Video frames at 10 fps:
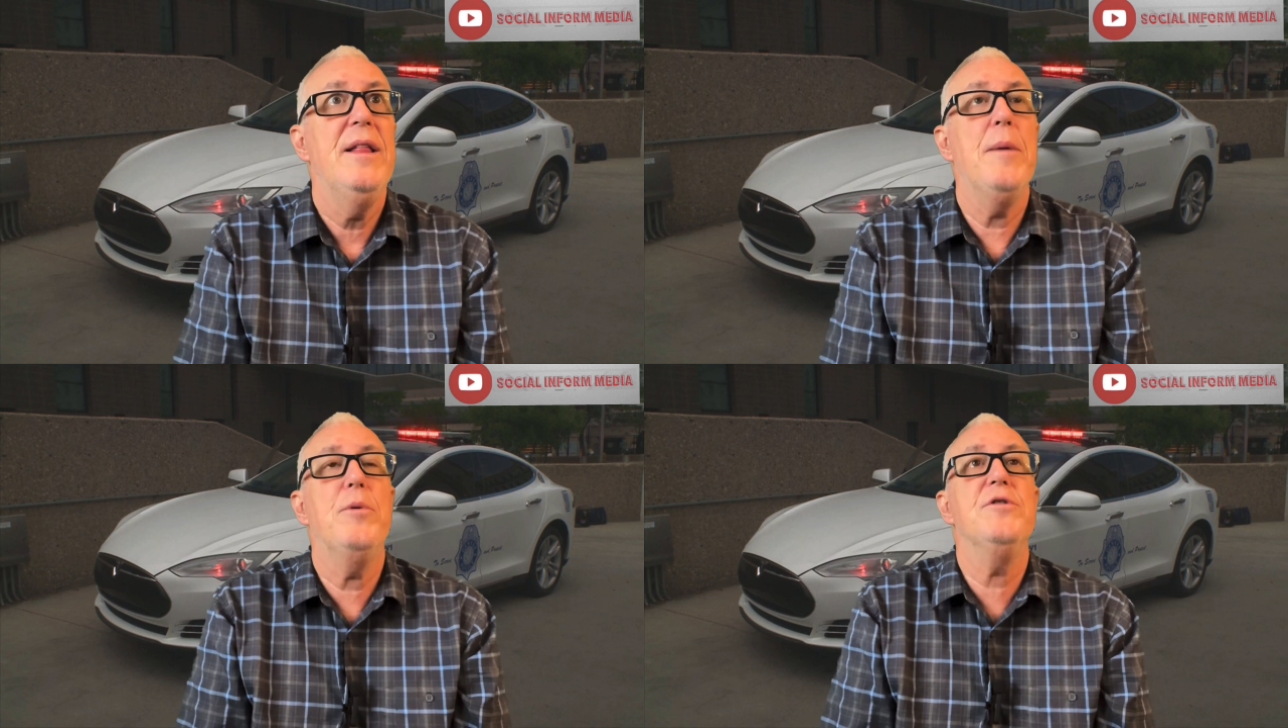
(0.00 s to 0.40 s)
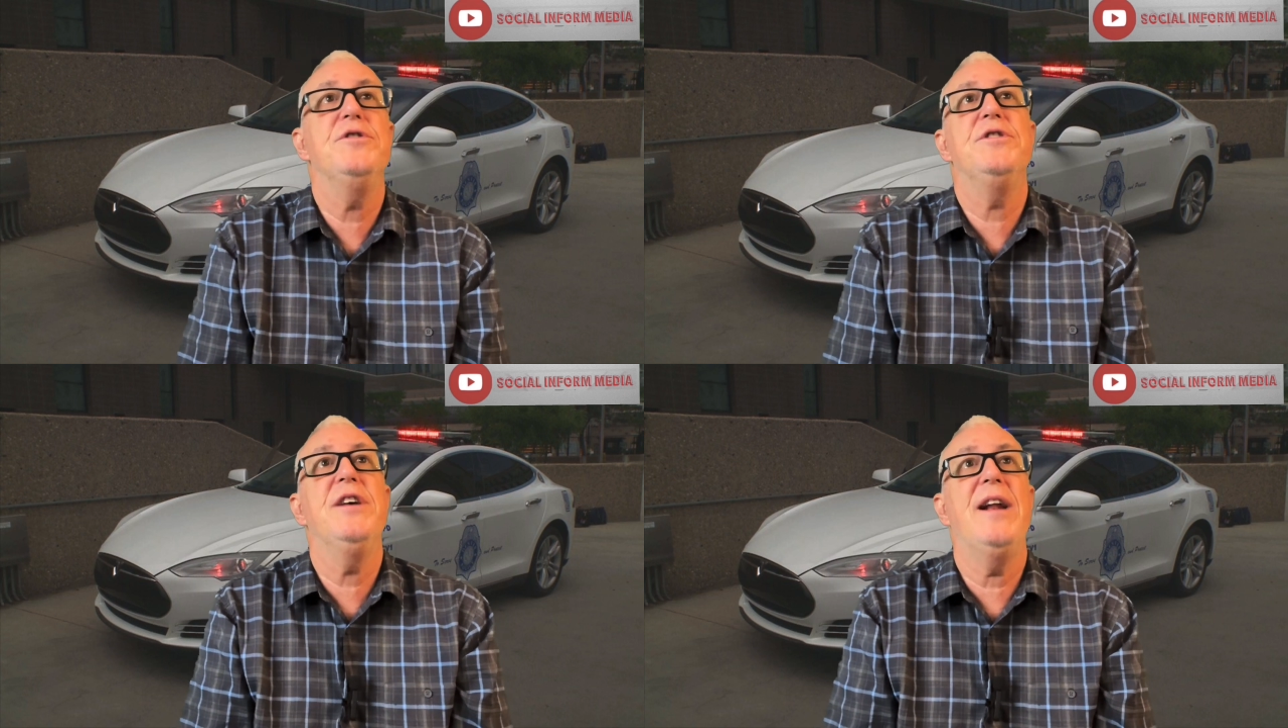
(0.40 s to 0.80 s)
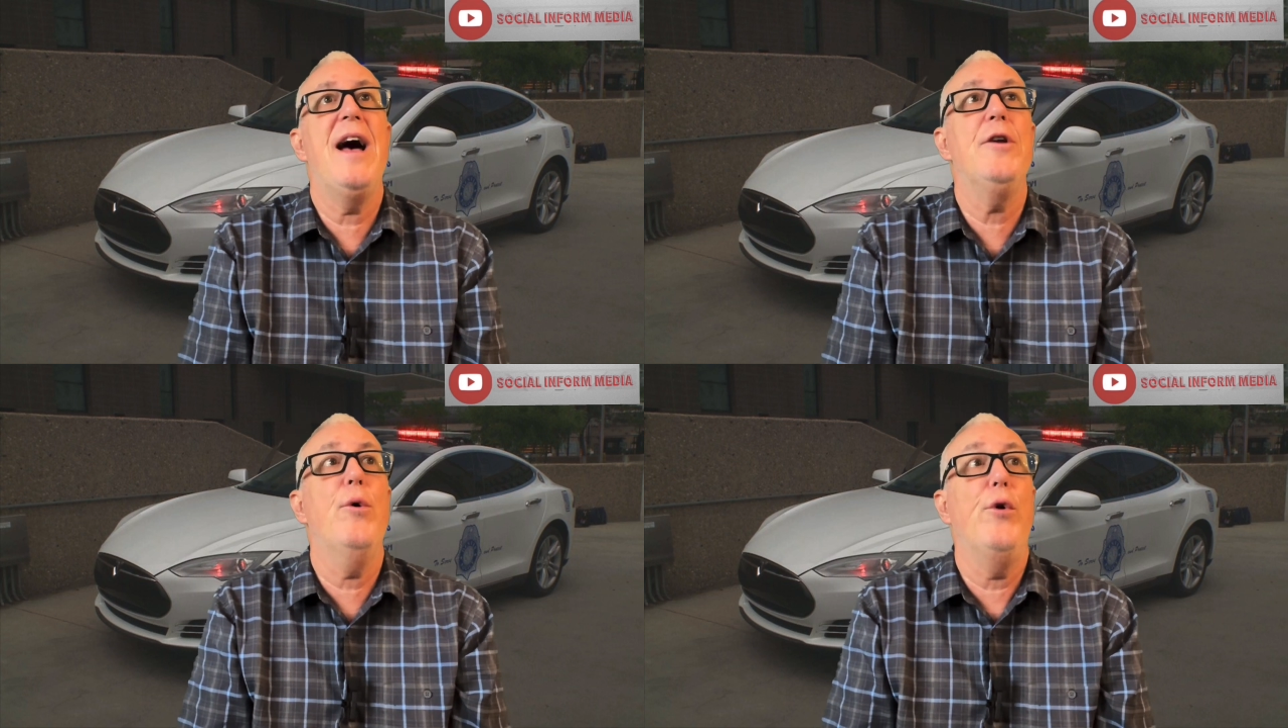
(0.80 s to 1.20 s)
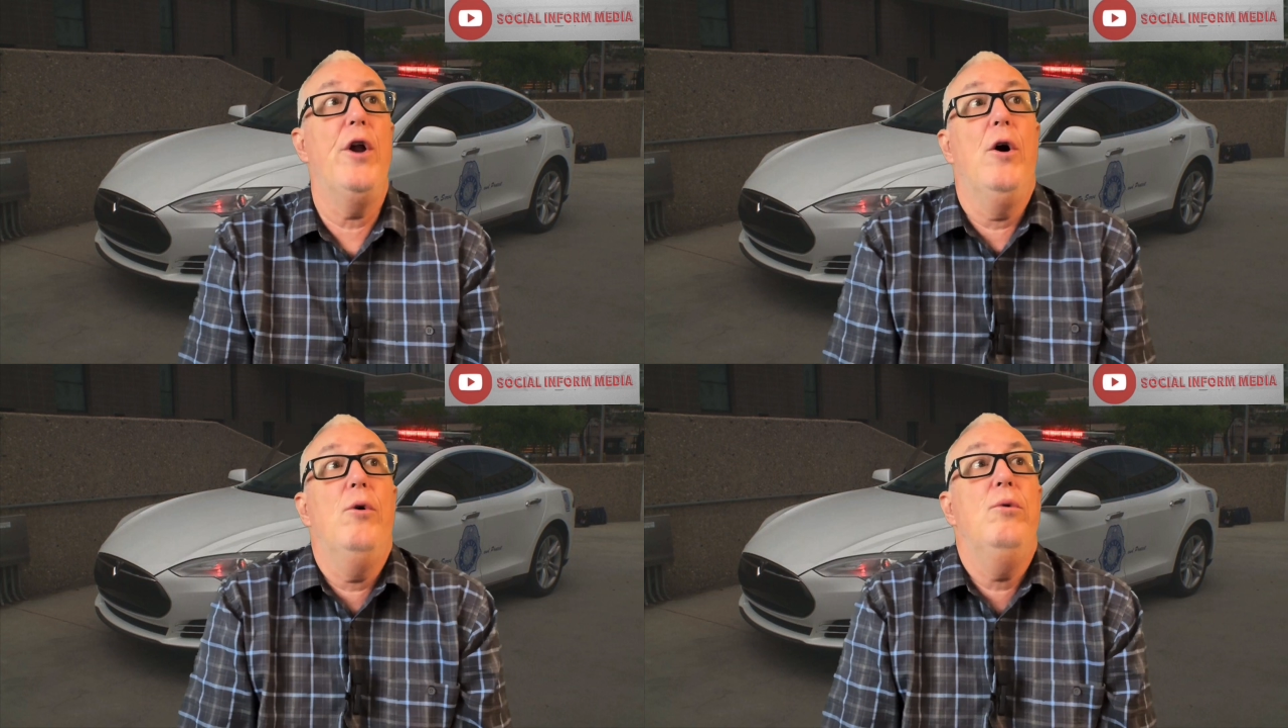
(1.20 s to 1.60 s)
that person said, I don't
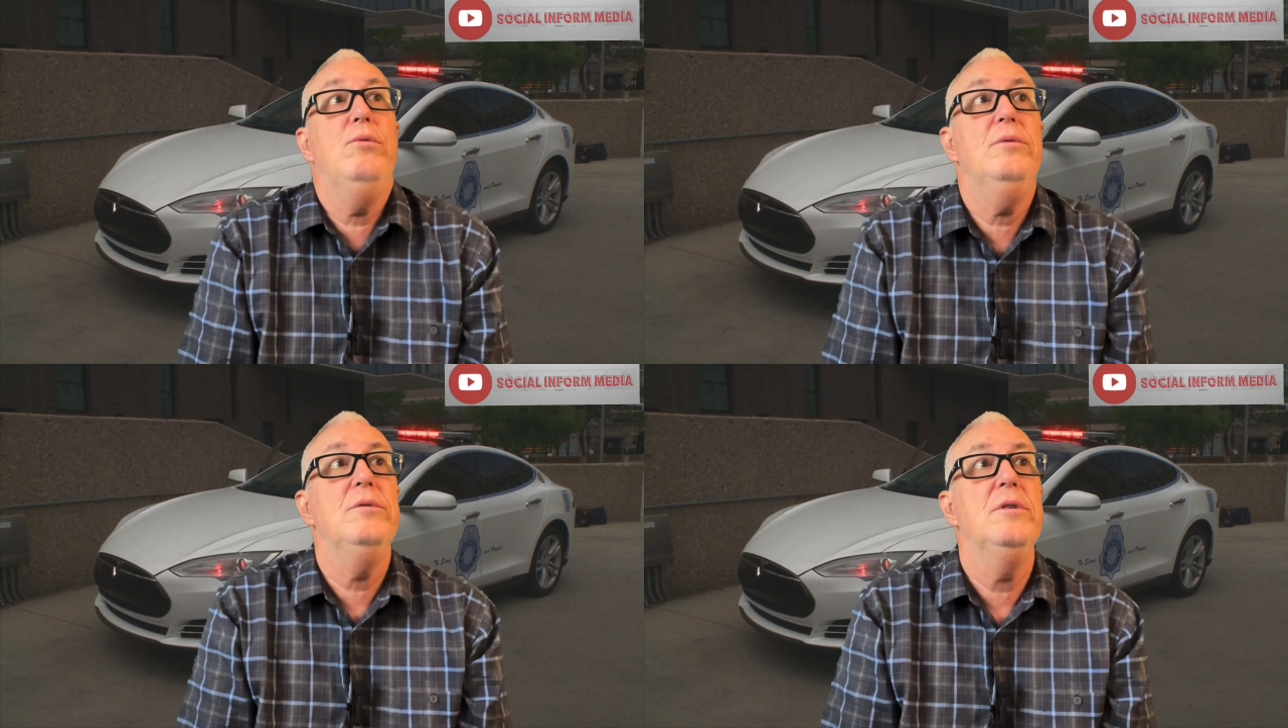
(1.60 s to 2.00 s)
know,